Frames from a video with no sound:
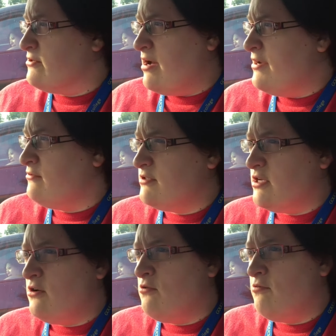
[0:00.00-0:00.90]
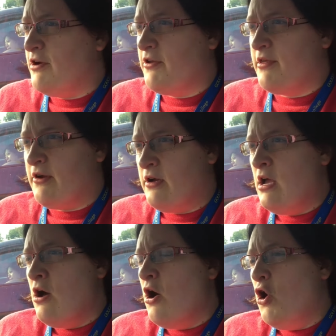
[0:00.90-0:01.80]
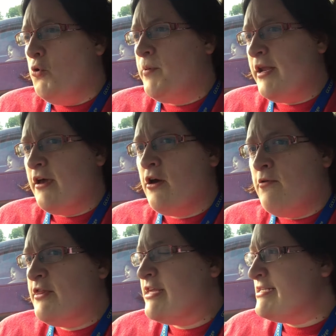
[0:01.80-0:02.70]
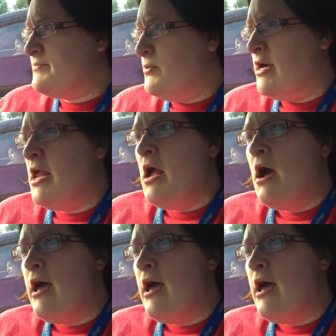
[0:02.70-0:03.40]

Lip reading: so I don't know where they're hoping to go with this, but